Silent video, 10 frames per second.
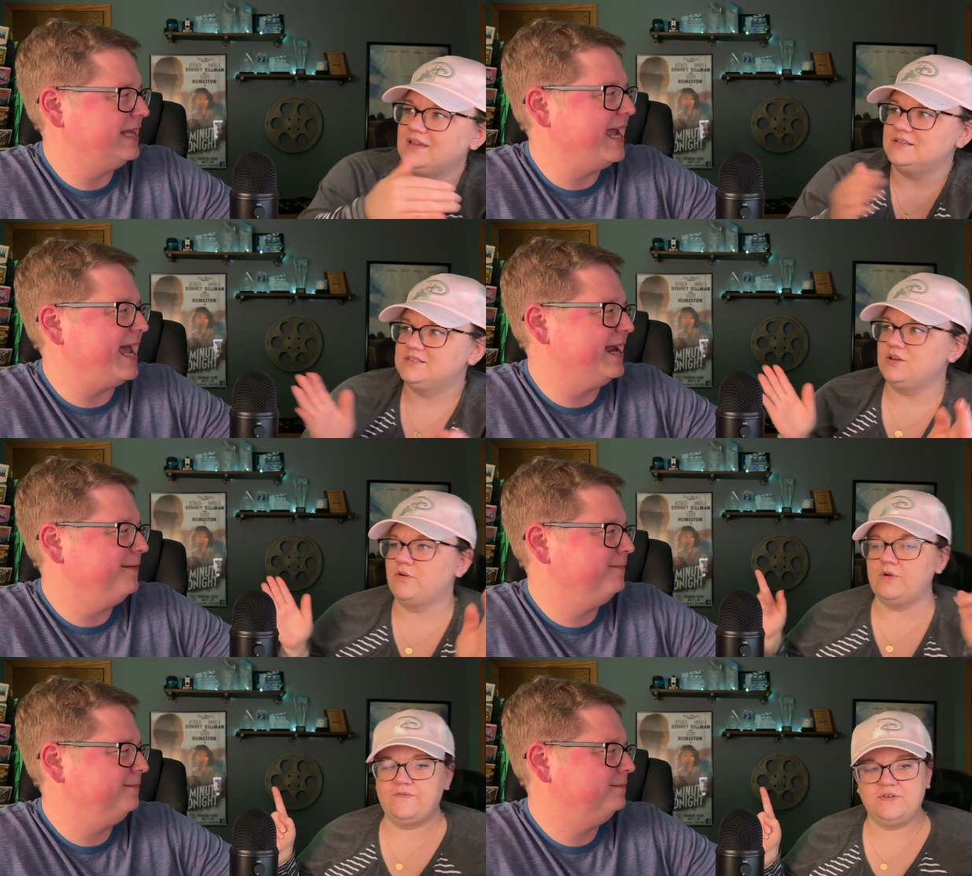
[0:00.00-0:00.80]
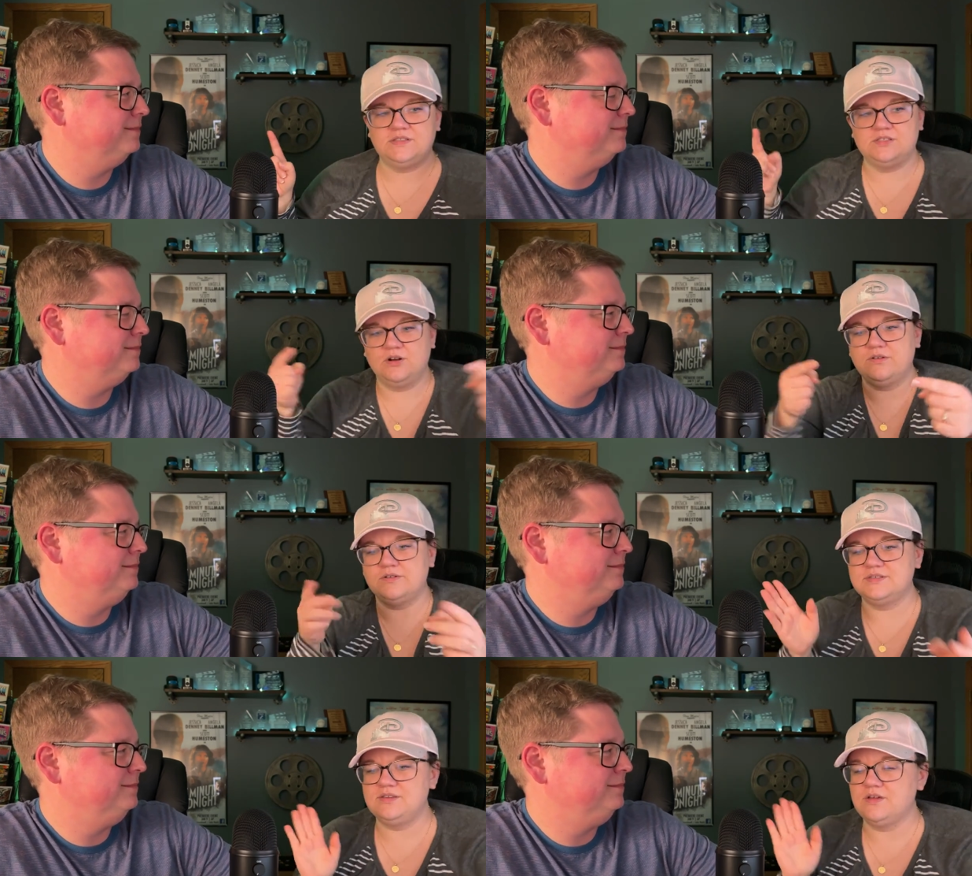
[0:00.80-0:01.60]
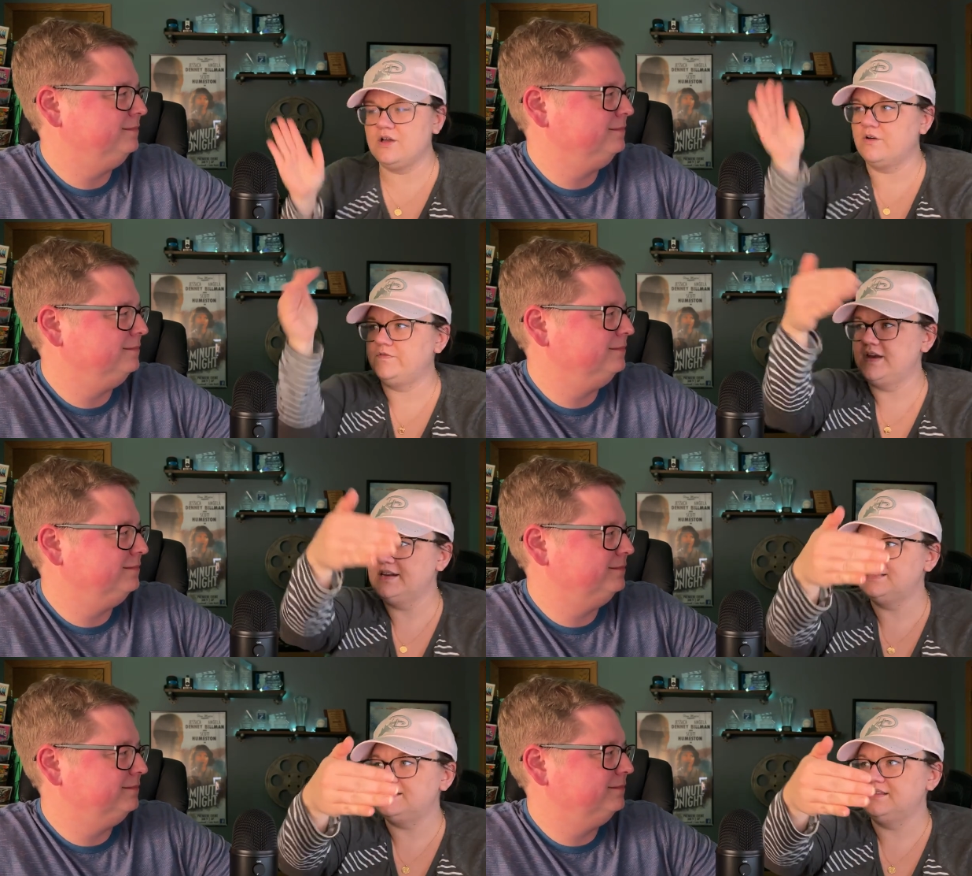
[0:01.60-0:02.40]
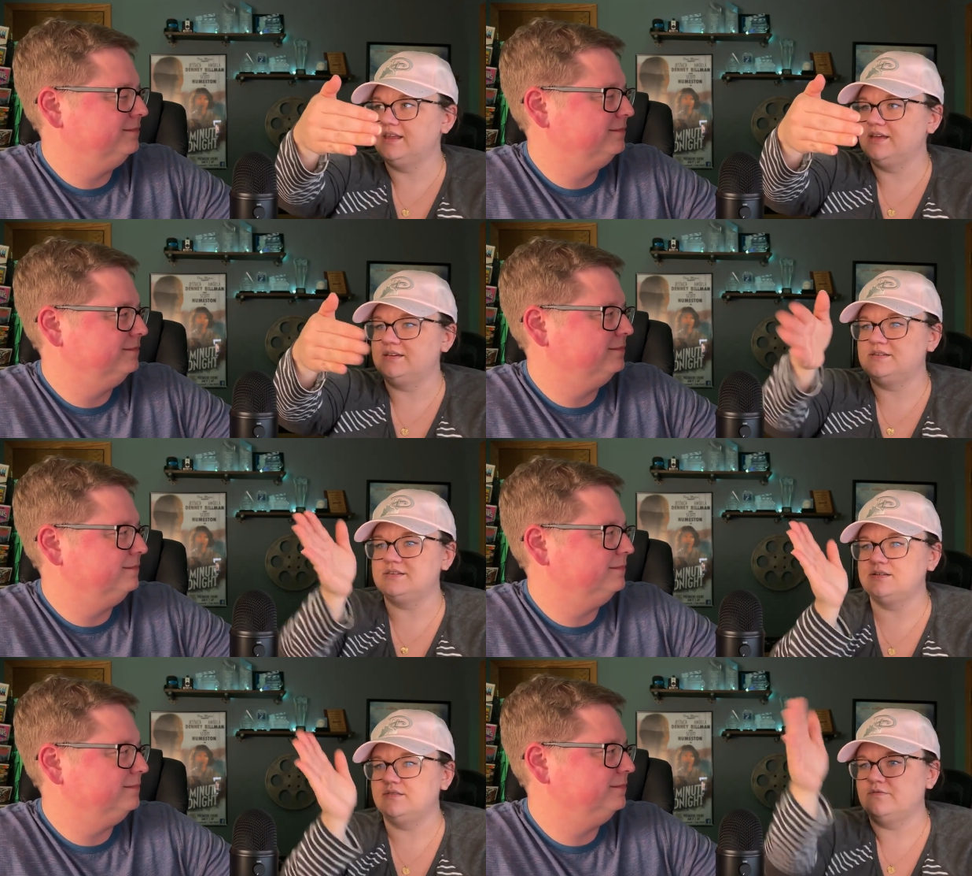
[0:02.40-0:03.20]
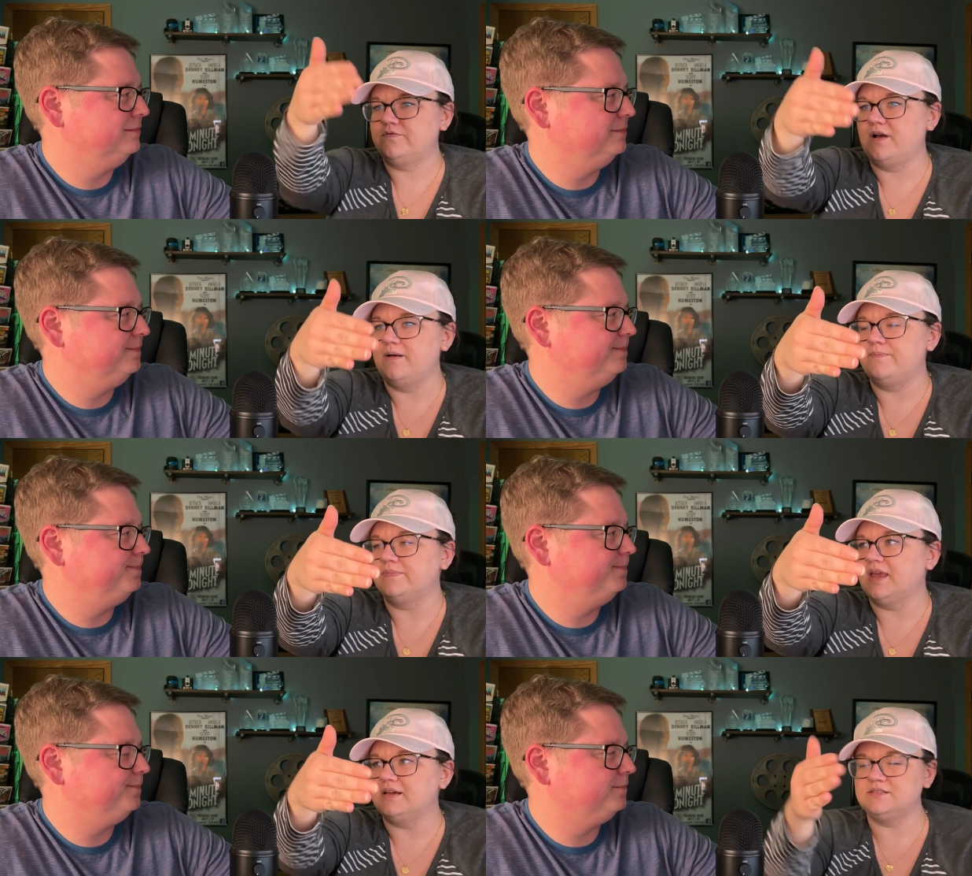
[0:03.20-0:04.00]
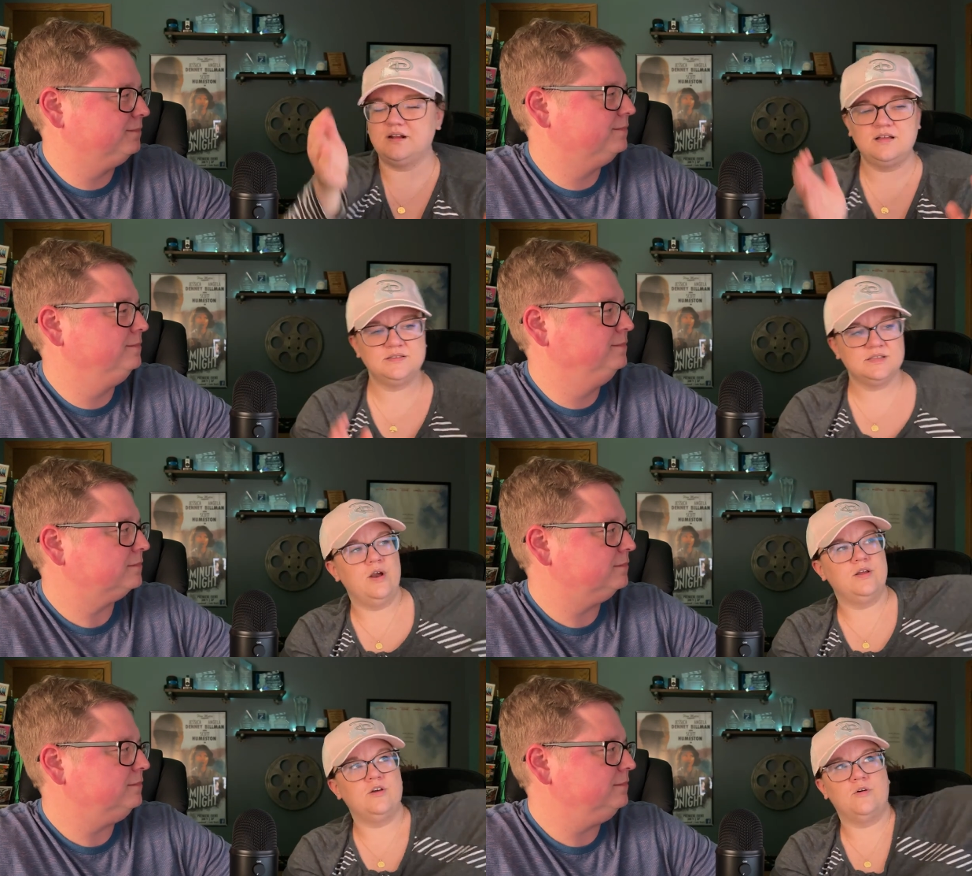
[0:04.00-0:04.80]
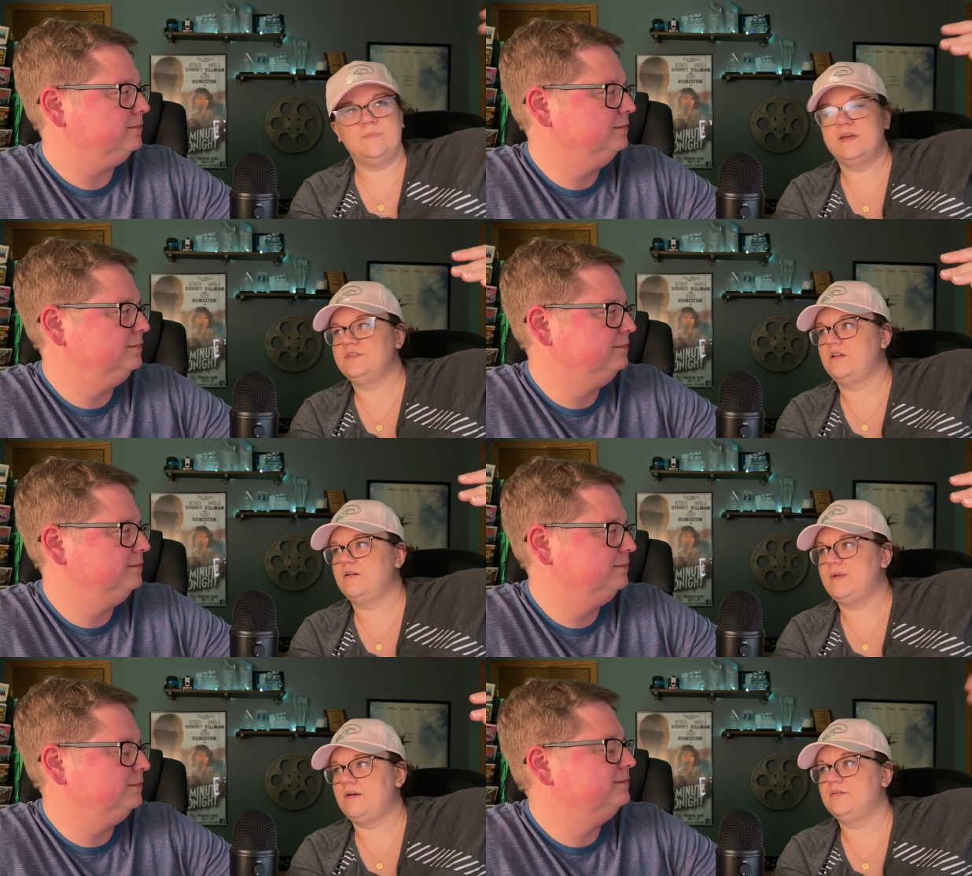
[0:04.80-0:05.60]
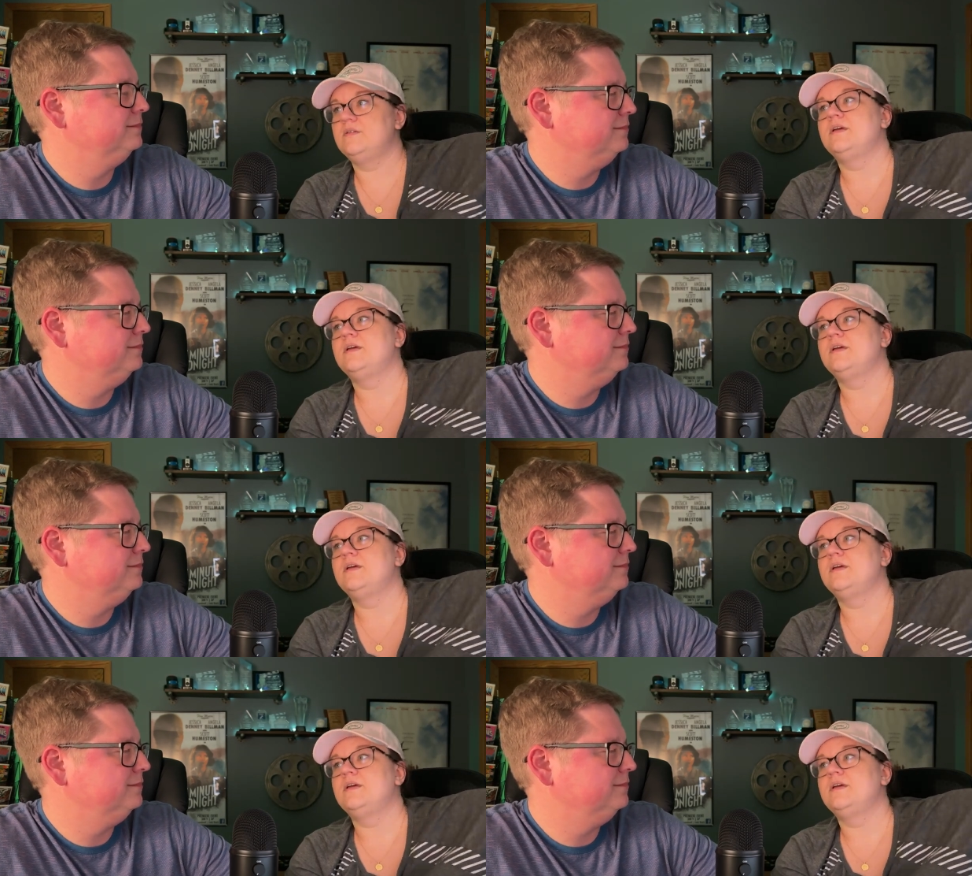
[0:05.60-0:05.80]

Speaker 1: I got so it. if it circles, you can go Fantasyland from Gaston's or you can go Big Thunder Mountain.